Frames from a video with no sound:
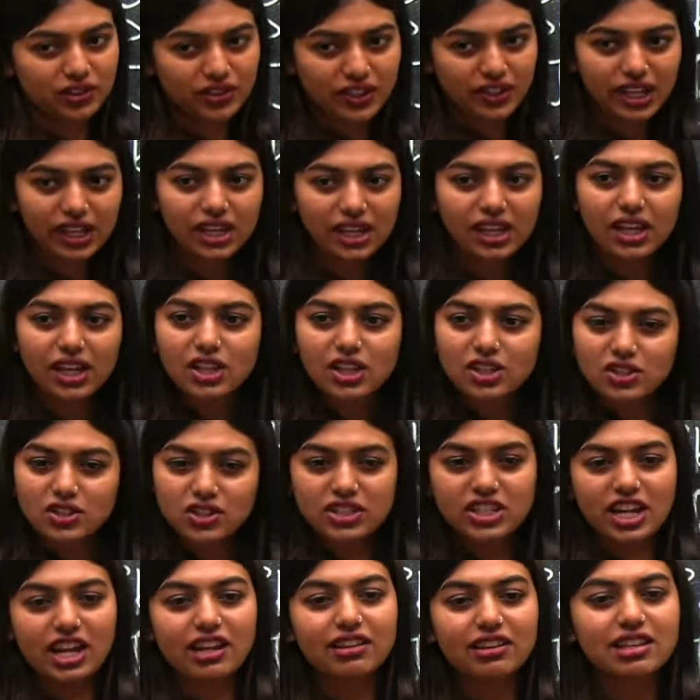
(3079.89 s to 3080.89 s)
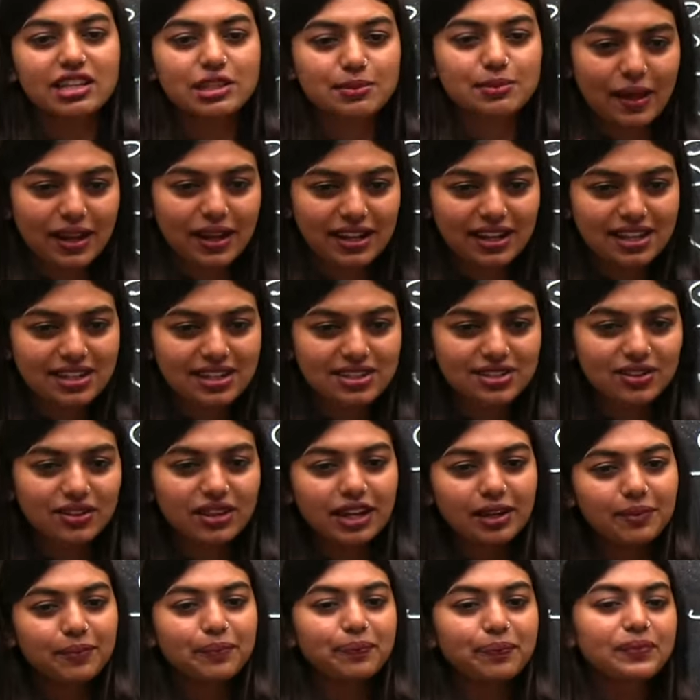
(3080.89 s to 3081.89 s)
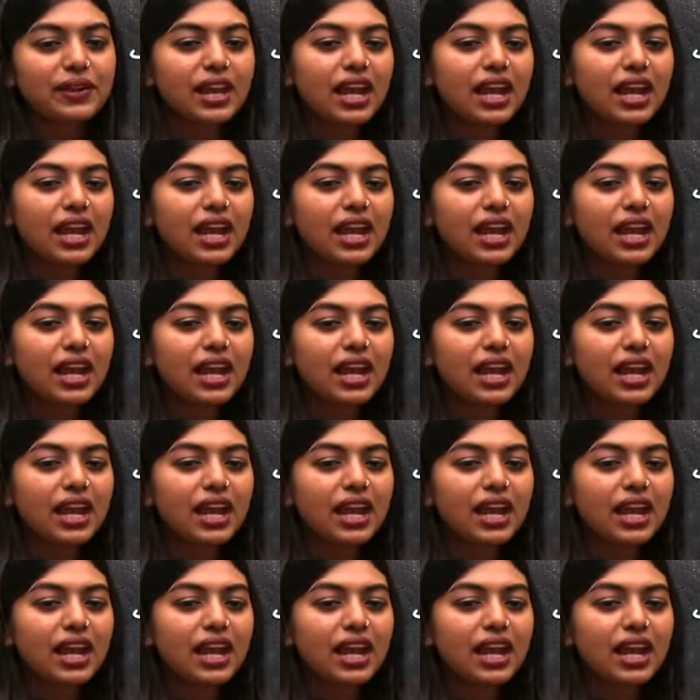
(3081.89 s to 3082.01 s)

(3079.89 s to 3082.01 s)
okay. So, check the spellings, okay.